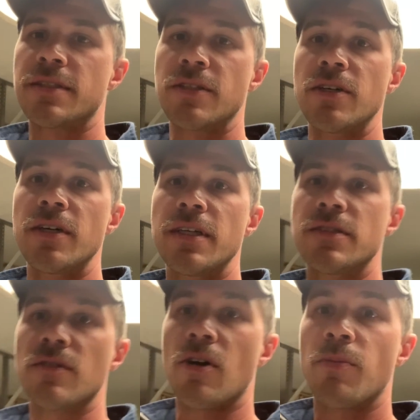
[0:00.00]
good,
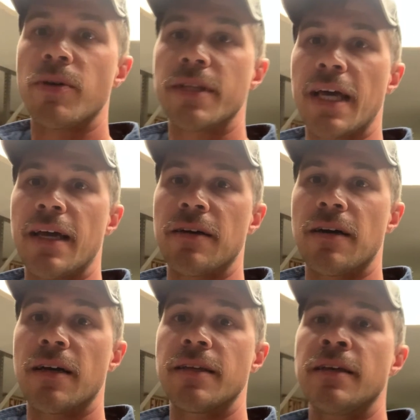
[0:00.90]
so I'll put that
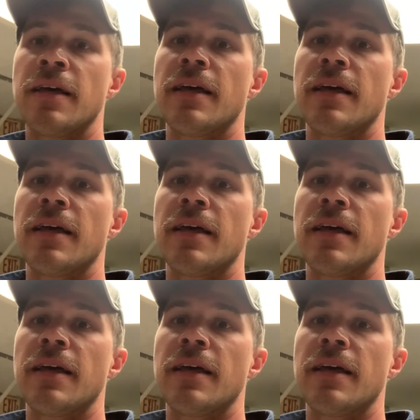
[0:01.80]
on.